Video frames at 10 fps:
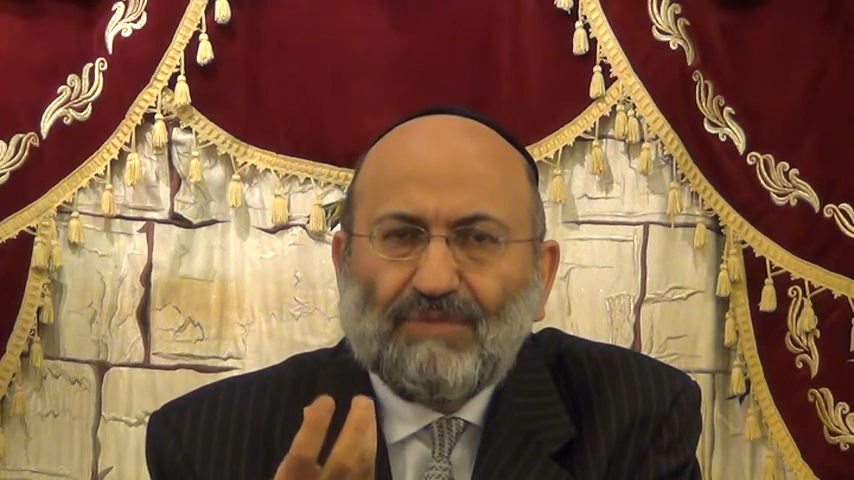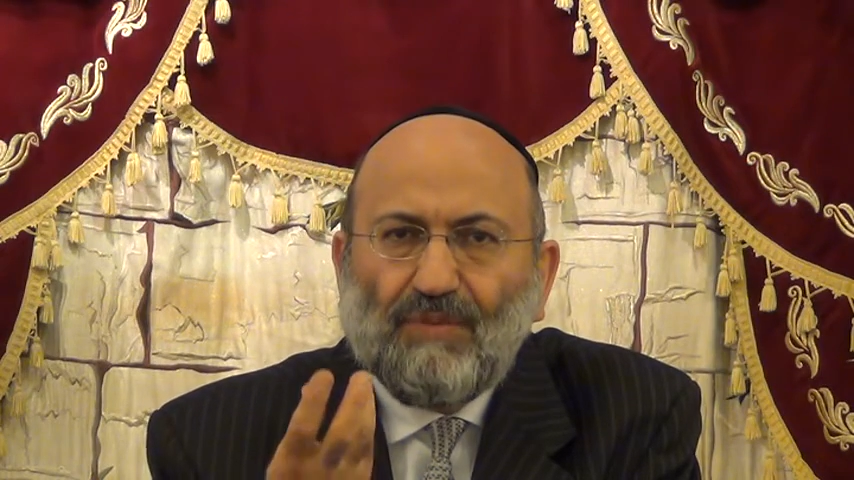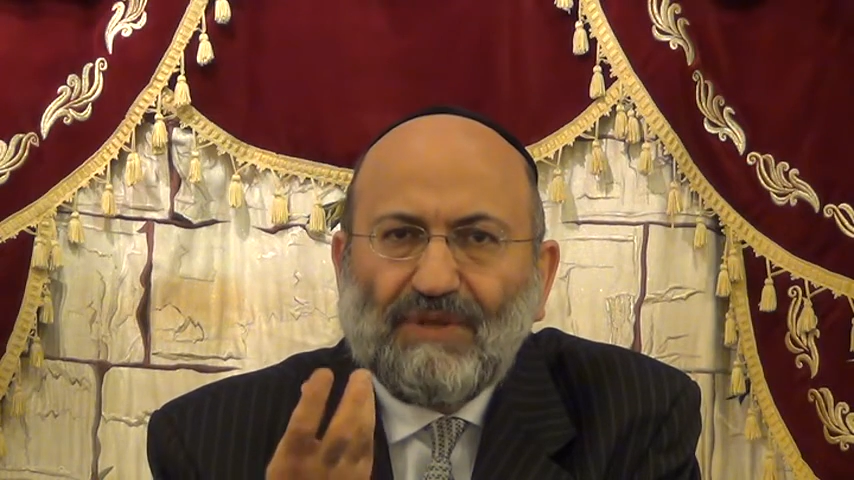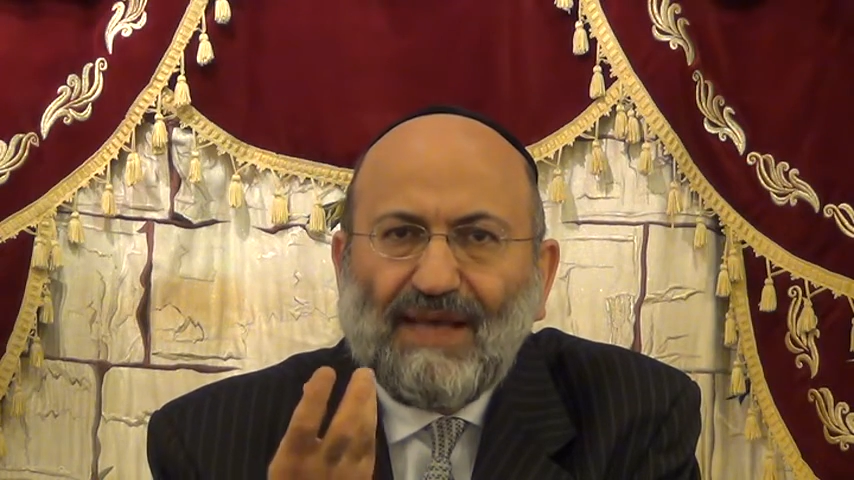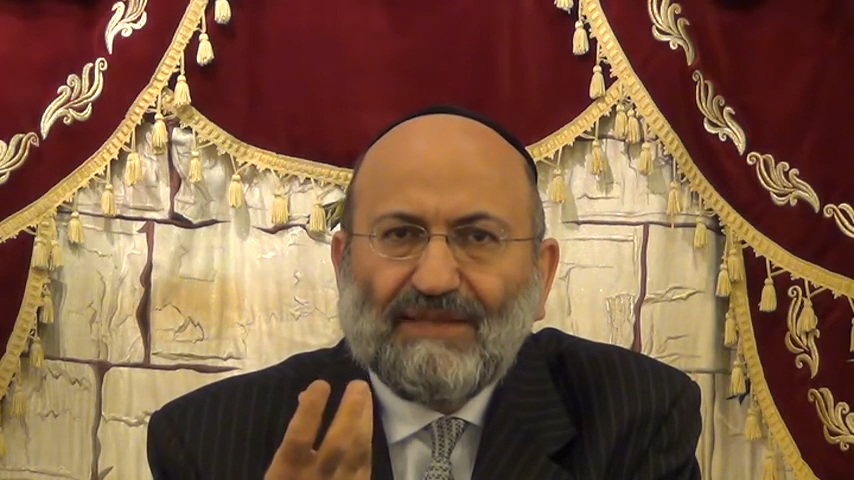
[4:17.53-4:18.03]
the
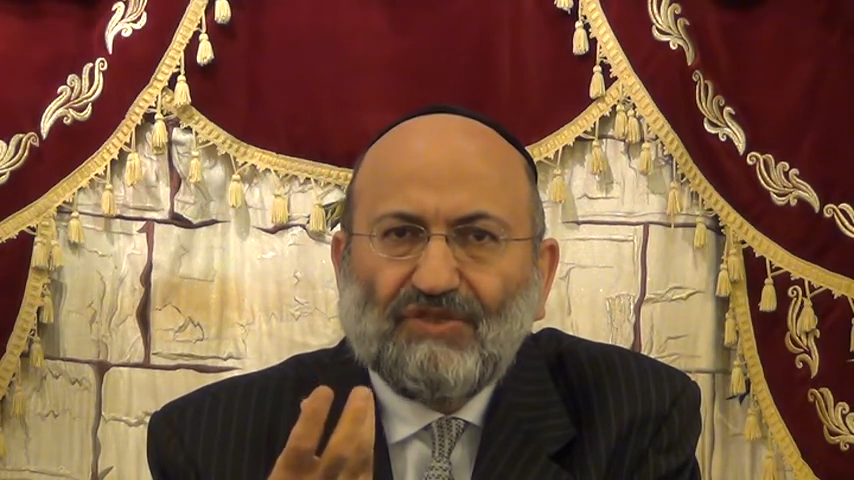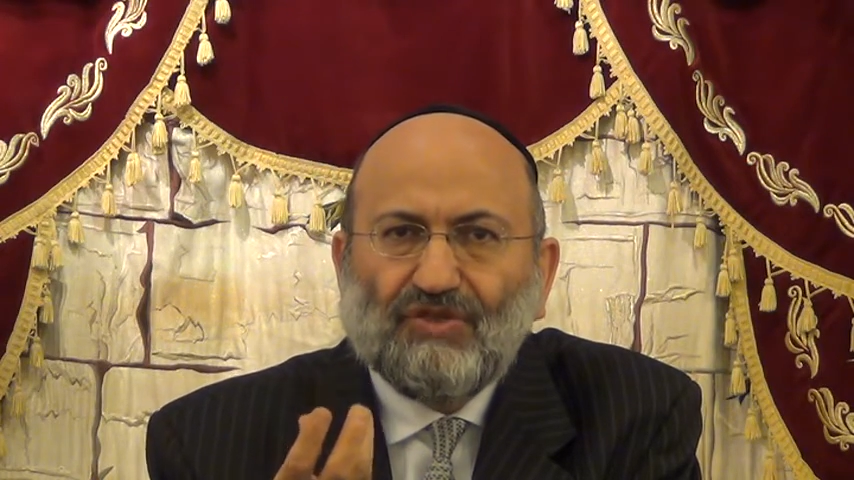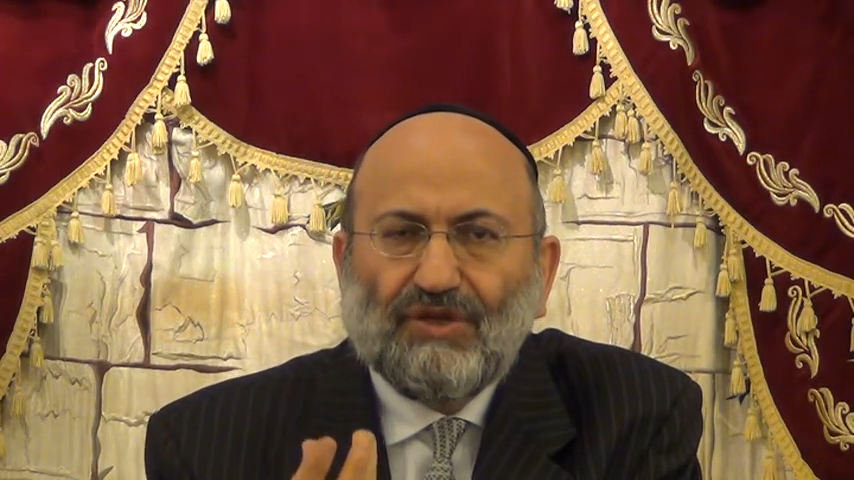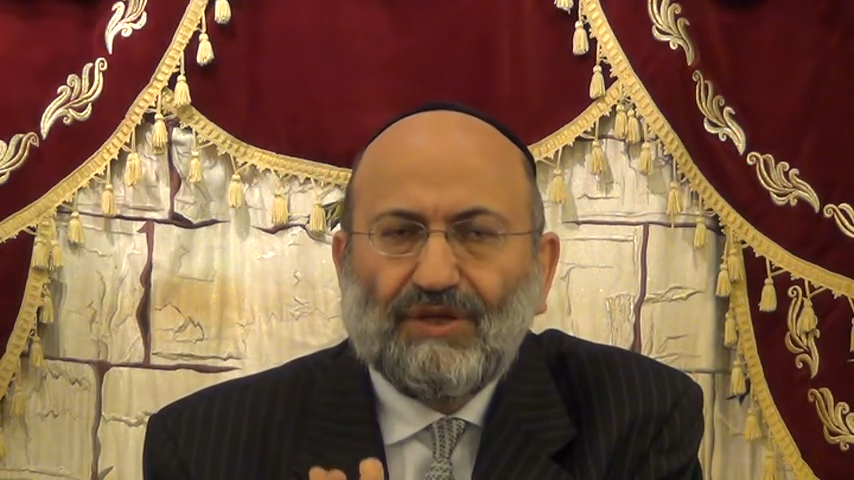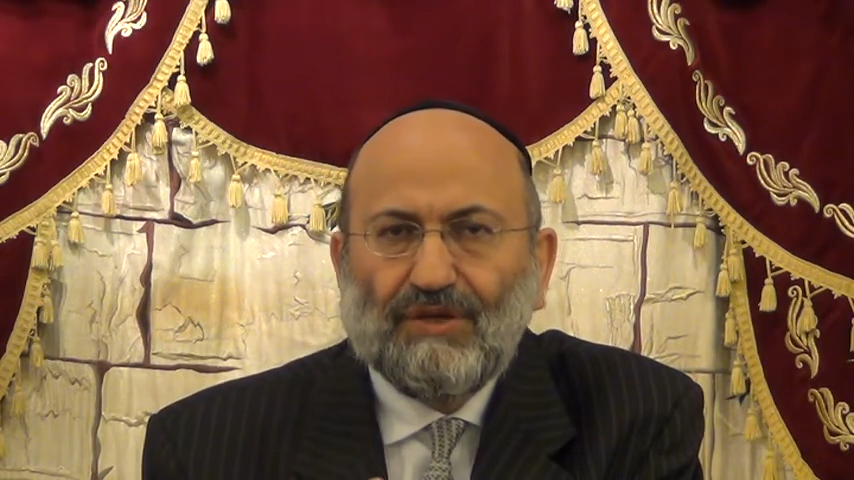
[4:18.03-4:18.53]
way that the
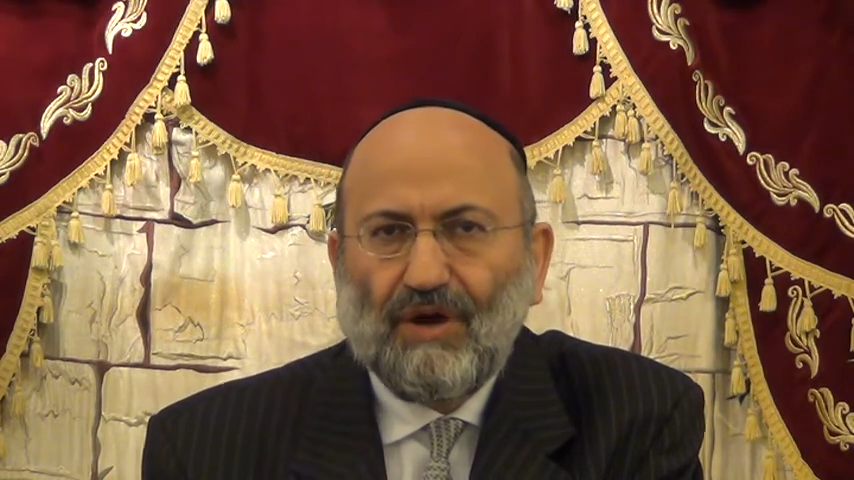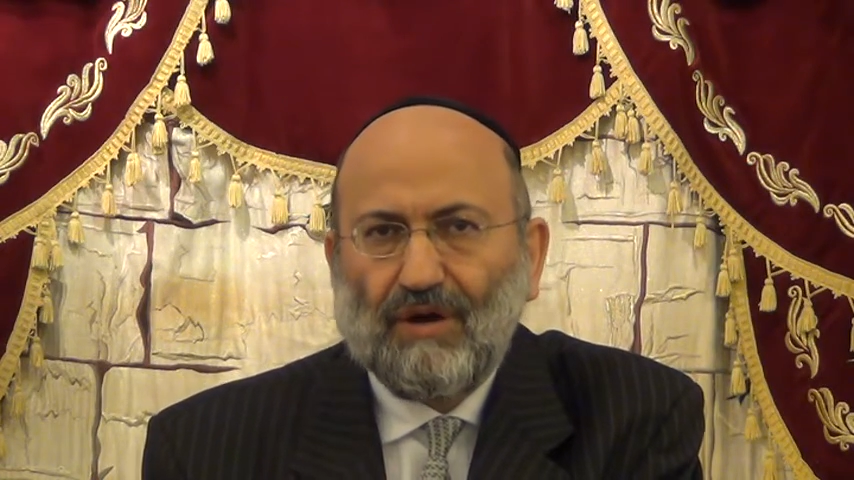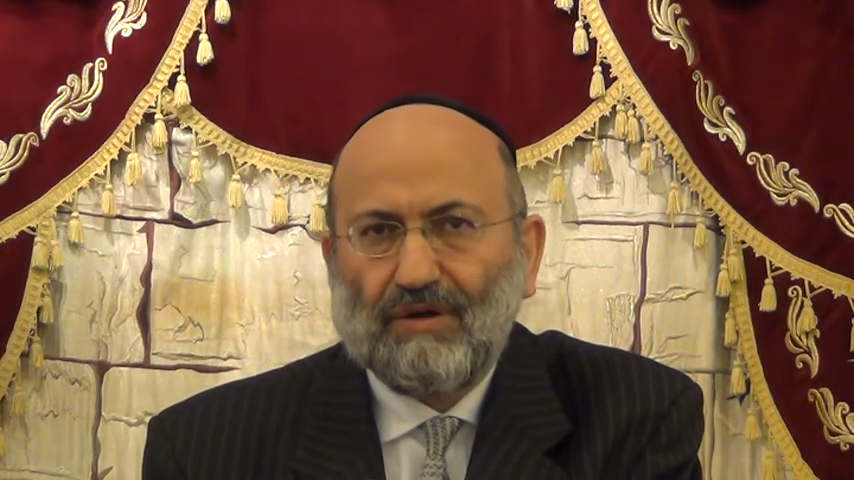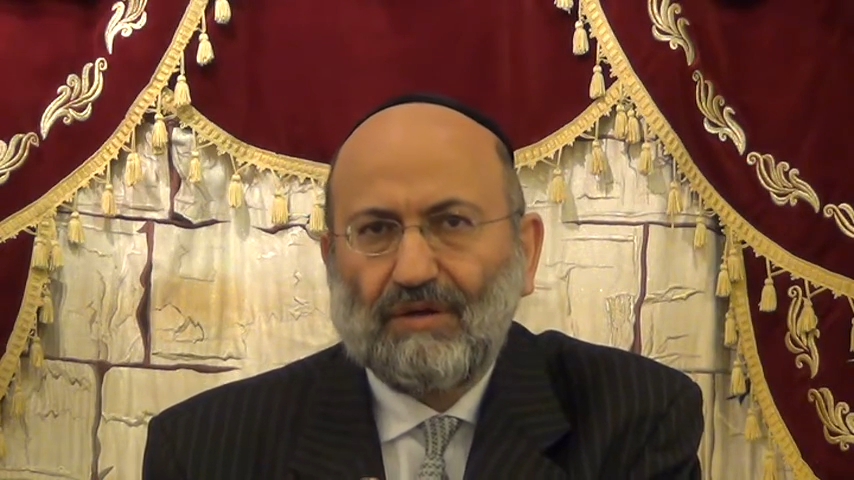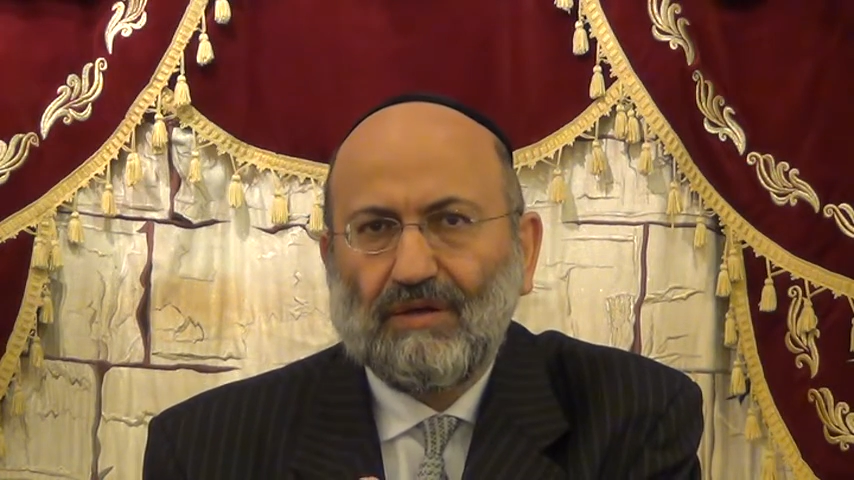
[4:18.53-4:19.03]
children are.